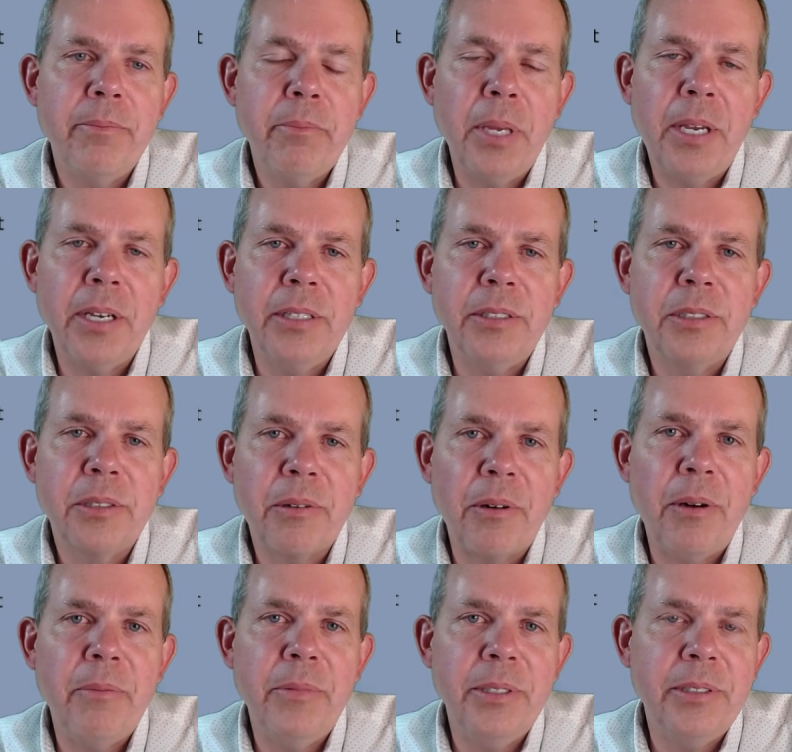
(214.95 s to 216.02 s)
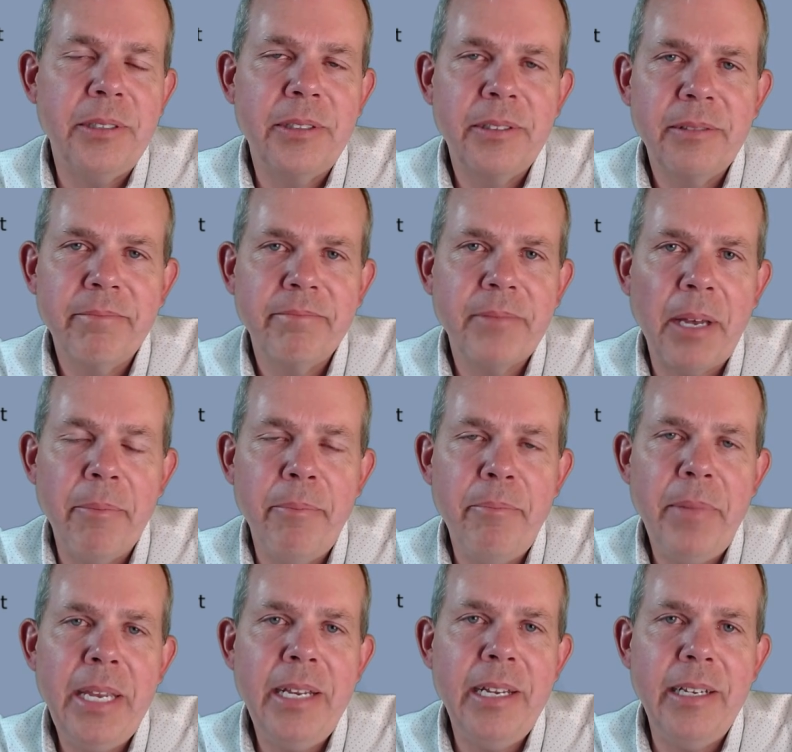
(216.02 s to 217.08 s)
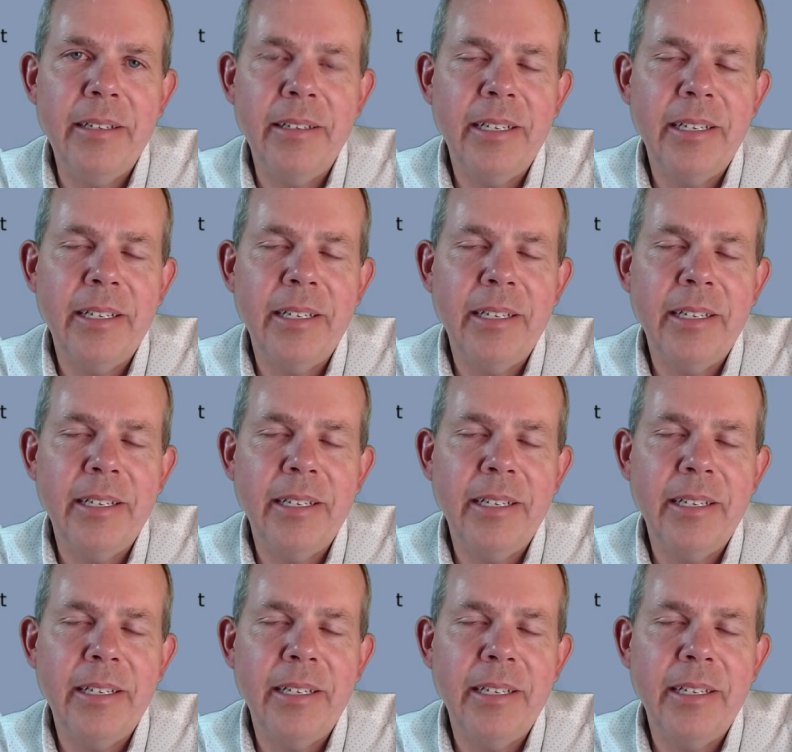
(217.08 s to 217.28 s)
because Scrum is a meeting,